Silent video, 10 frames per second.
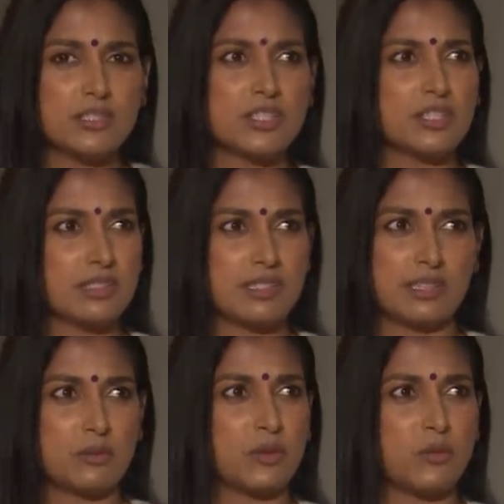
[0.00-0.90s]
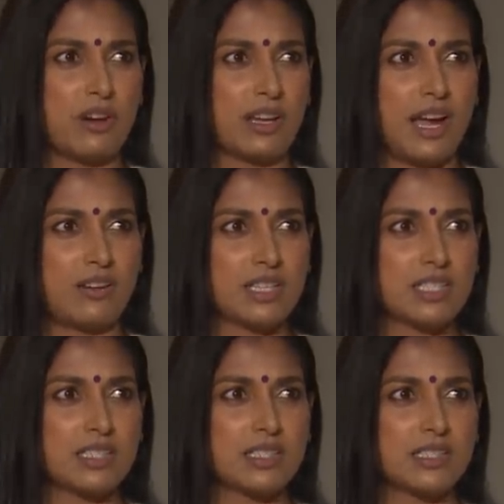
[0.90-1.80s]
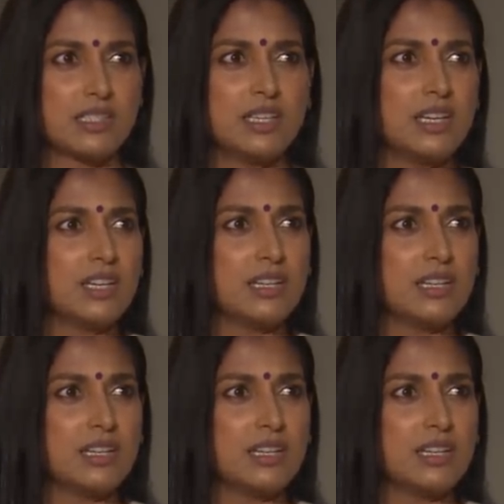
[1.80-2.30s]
just to stick with one character, it's boring.